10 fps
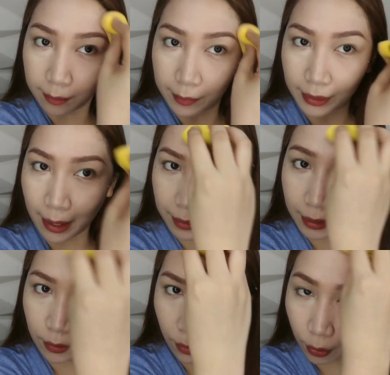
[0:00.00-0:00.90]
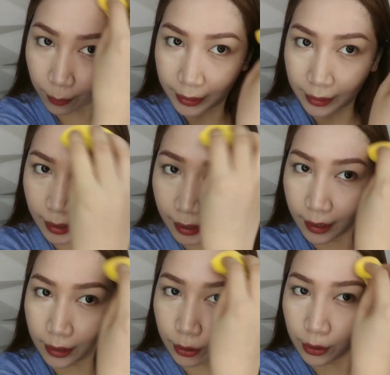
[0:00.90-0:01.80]
Madaming nagko-comment
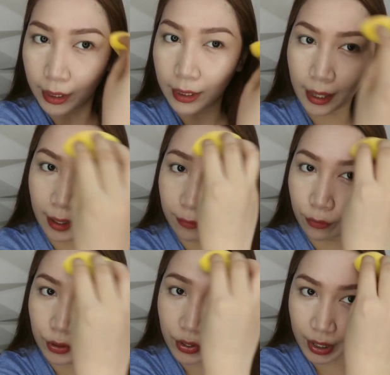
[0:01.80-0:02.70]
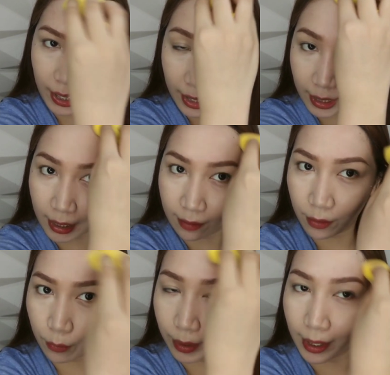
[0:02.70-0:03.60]
na you already have good
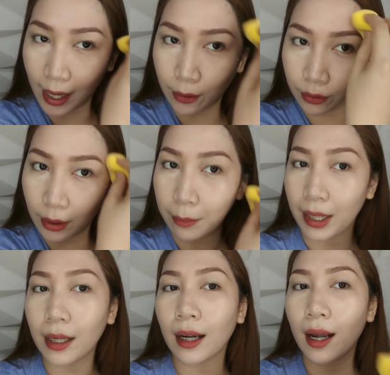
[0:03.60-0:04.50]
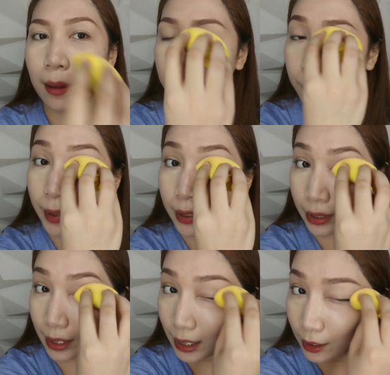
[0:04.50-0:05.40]
skin even without the makeup.
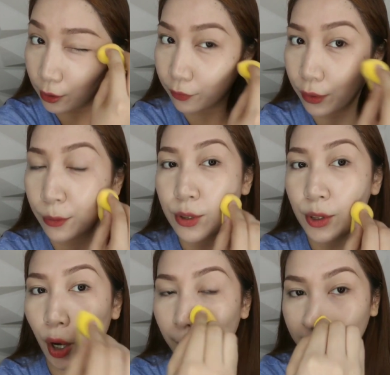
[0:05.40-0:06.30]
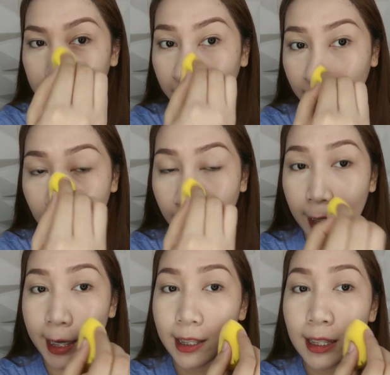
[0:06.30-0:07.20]
Well, thank you for those comments, but
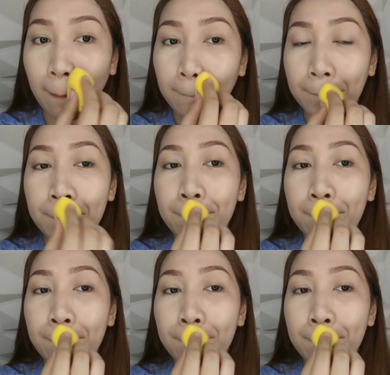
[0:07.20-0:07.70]
the thing is,